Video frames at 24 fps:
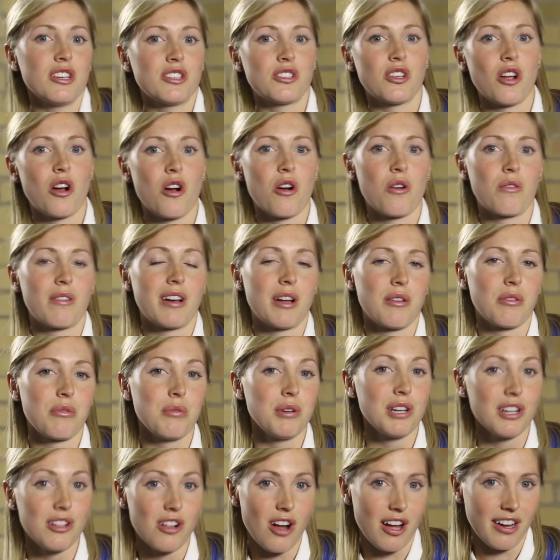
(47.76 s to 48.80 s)
So around
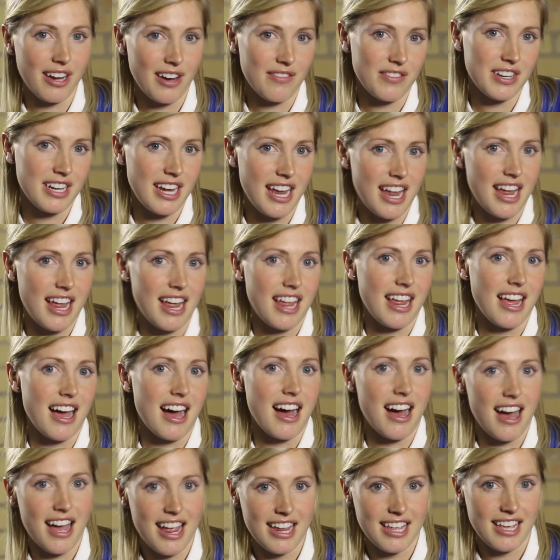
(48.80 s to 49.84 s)
3 o'clock every day,
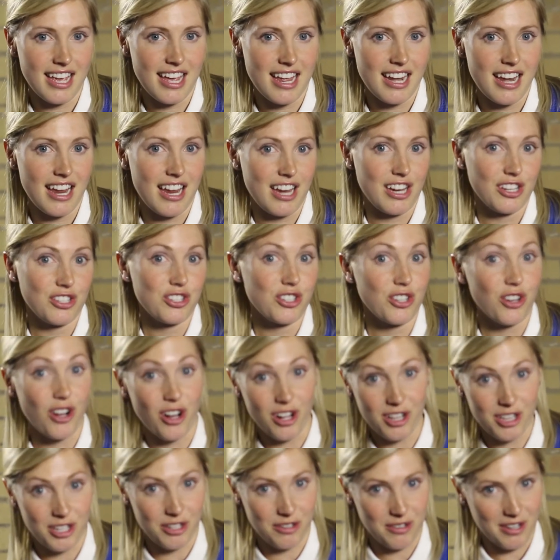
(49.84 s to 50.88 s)
I get a
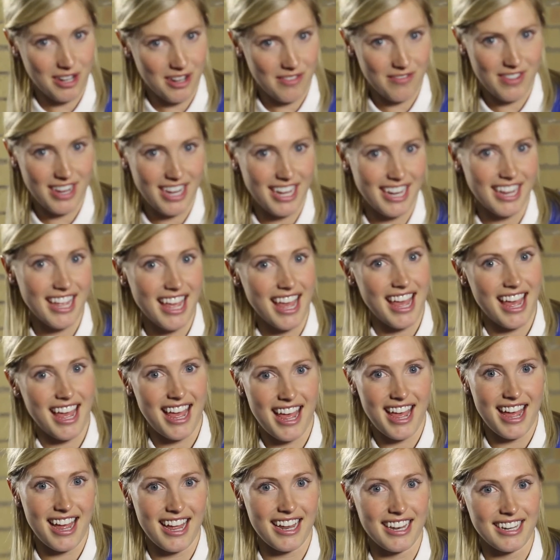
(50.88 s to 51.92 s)
chocolate craving.
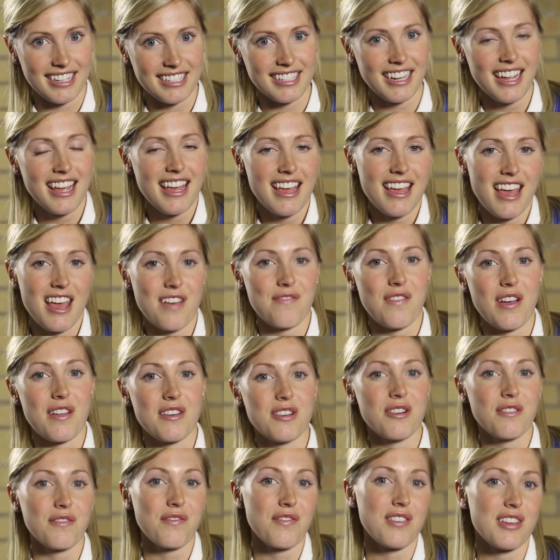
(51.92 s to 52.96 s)
And if I
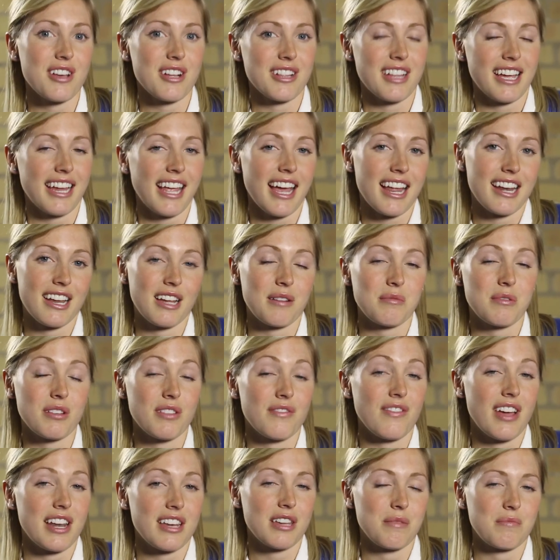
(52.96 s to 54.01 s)
don't feel like heading up to
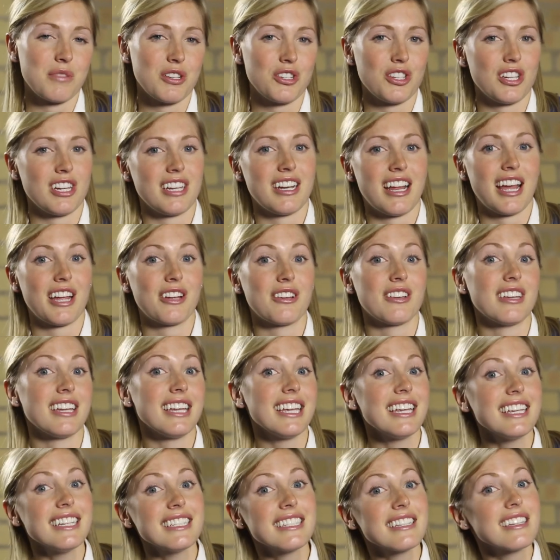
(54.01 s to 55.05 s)
the vending machine, I could
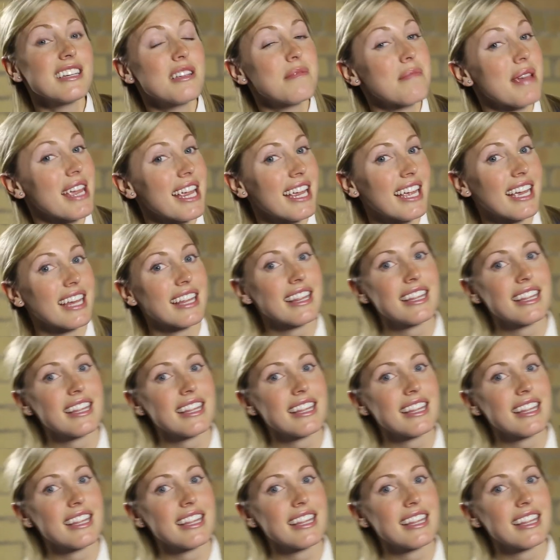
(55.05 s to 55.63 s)
easily make